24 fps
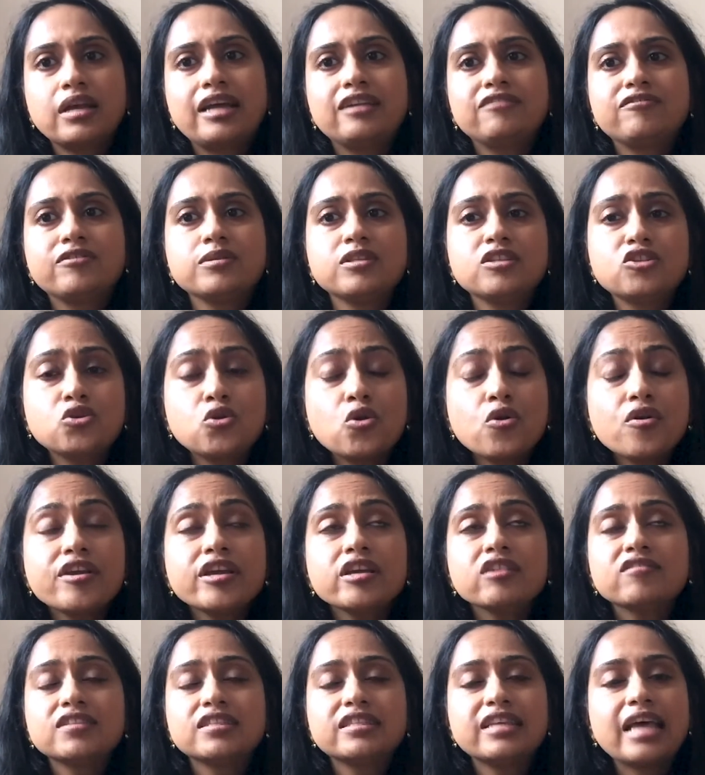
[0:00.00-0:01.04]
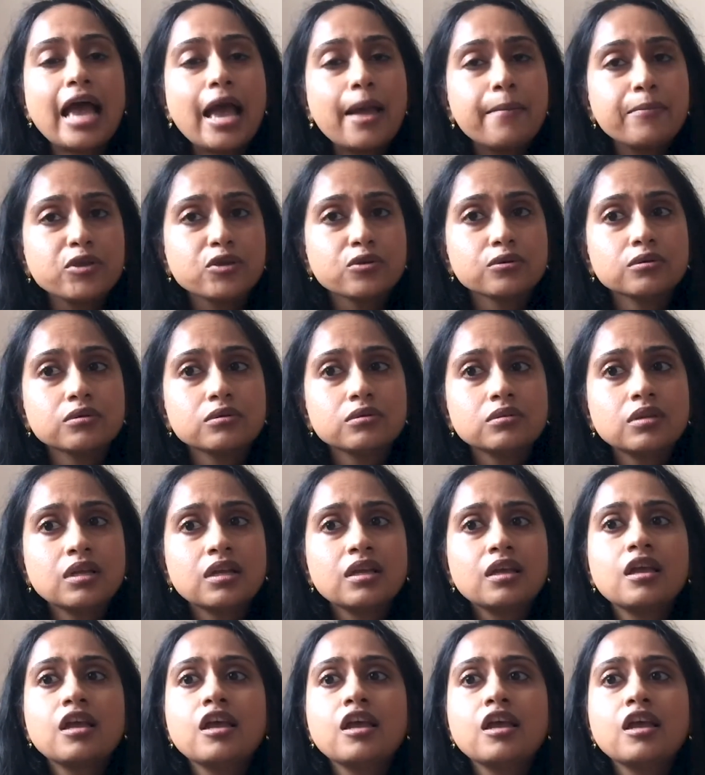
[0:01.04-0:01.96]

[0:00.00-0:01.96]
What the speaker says: And from the story of Samuel,